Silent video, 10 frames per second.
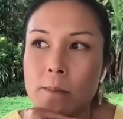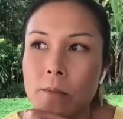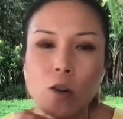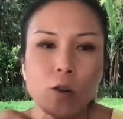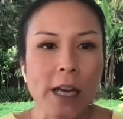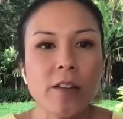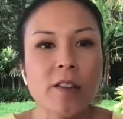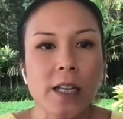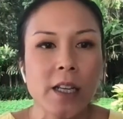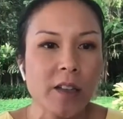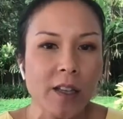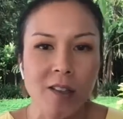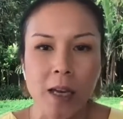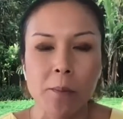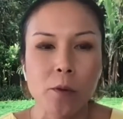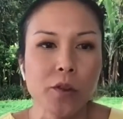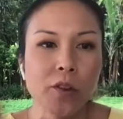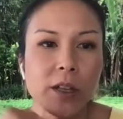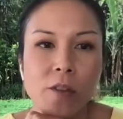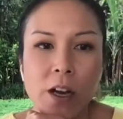um, you know, case studies and
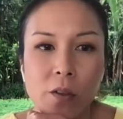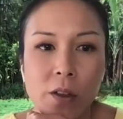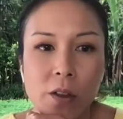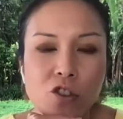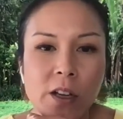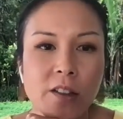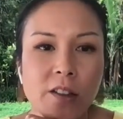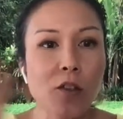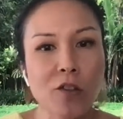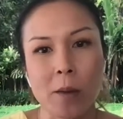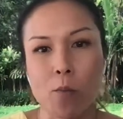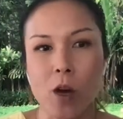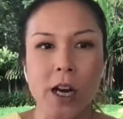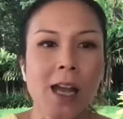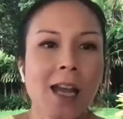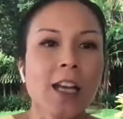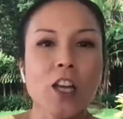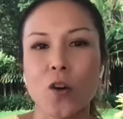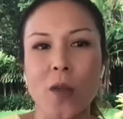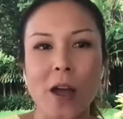examples they find on the internet. It's either someone,
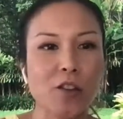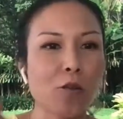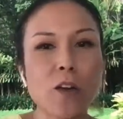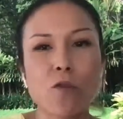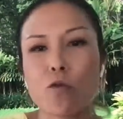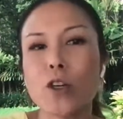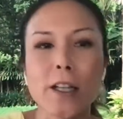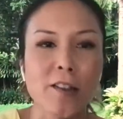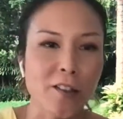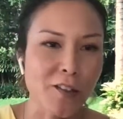you know, that's already really